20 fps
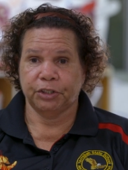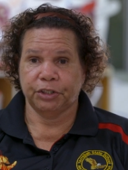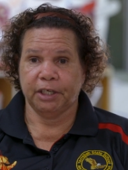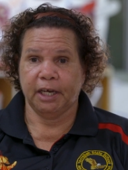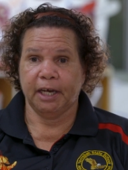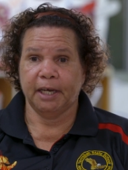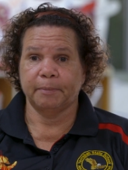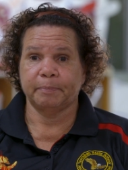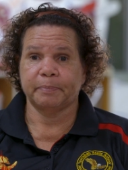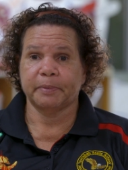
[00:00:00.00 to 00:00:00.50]

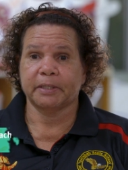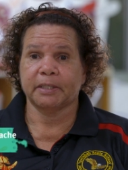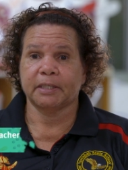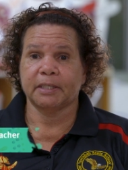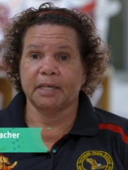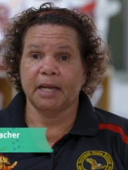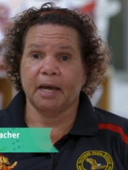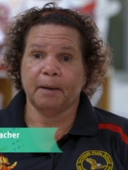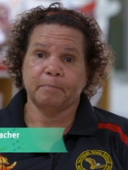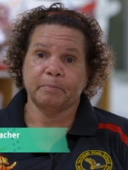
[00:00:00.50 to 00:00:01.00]
shapes,
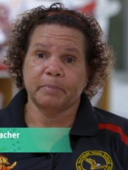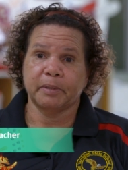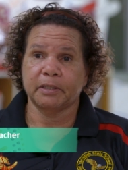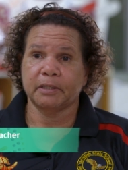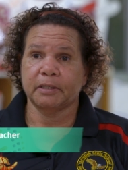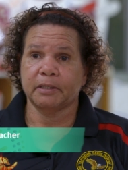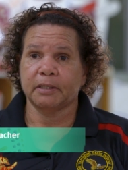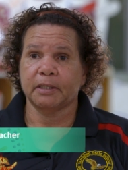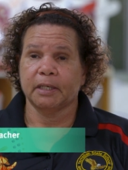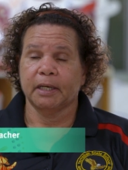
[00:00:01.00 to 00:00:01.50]

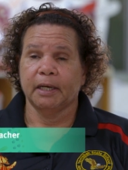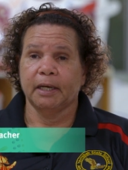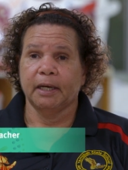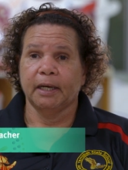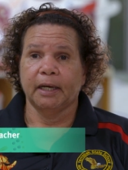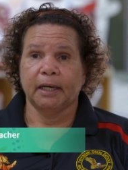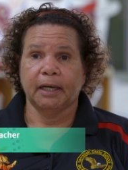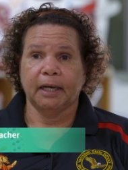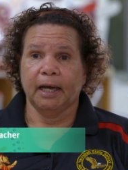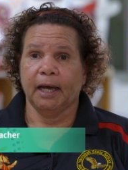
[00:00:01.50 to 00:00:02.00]
numbers,
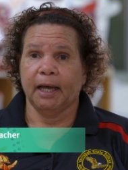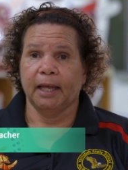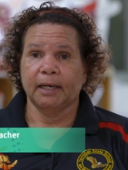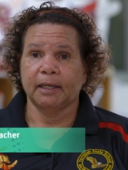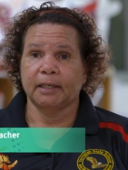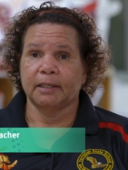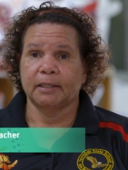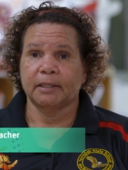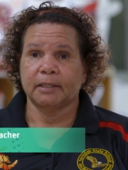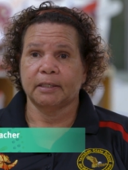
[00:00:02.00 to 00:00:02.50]

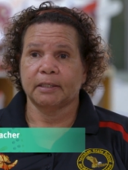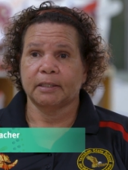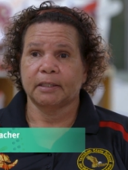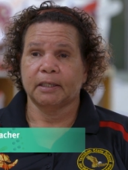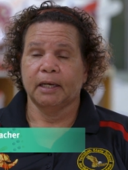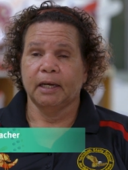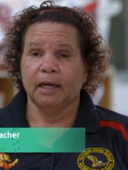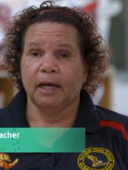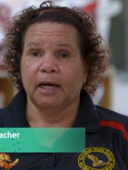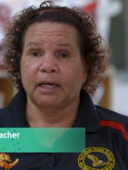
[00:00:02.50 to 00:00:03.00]
colours.
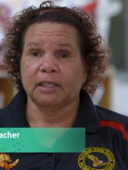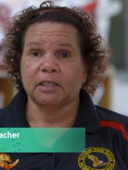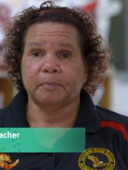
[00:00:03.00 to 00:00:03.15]
I